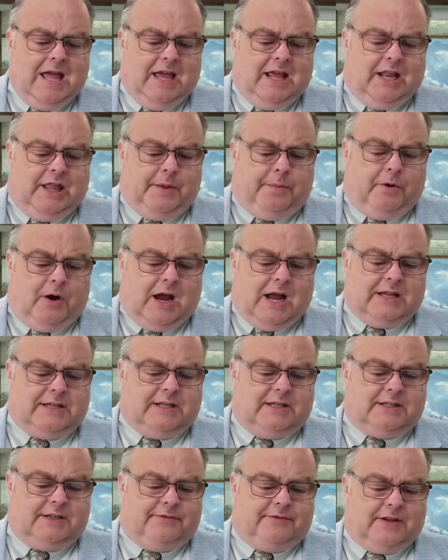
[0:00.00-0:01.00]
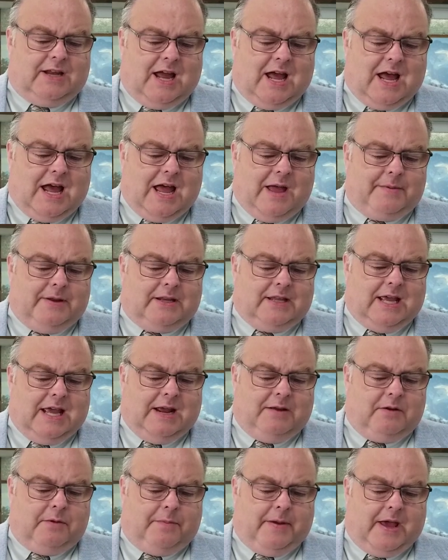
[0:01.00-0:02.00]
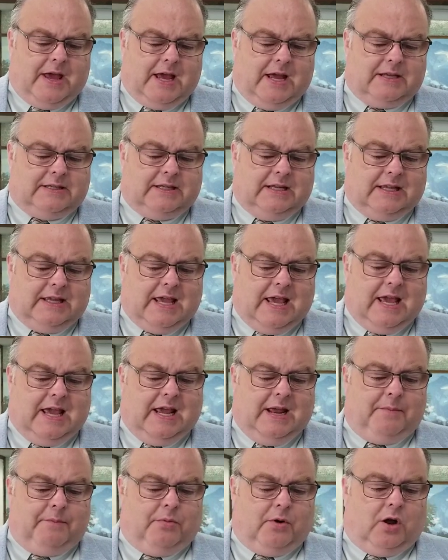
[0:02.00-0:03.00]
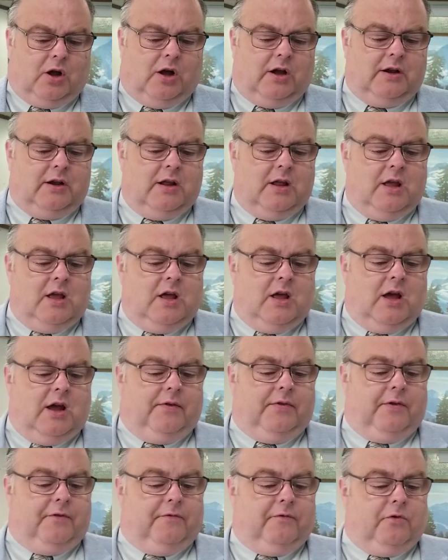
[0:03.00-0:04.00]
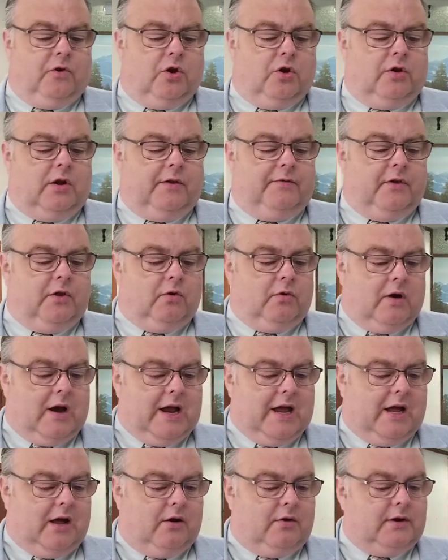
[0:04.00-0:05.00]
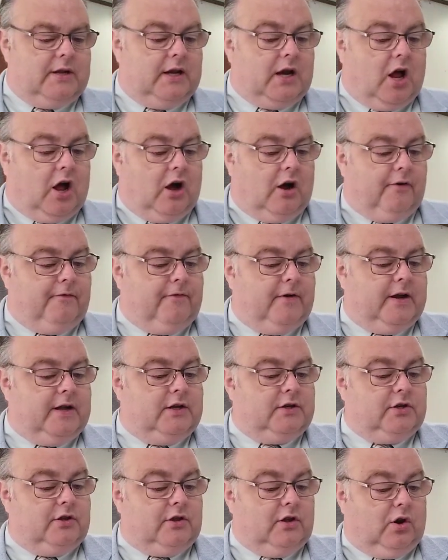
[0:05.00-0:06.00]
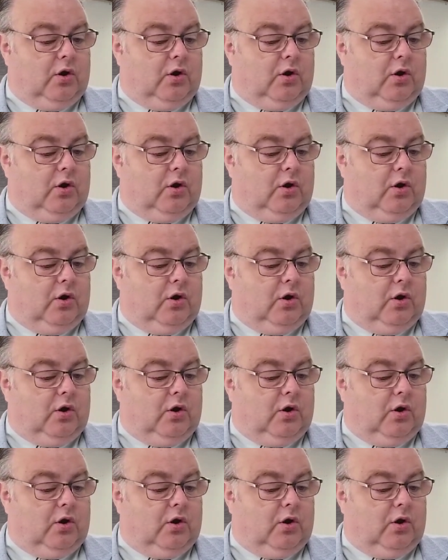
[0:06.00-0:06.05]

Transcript: And in the process of time, it came to pass that Cain brought of the fruit of the ground an offering unto the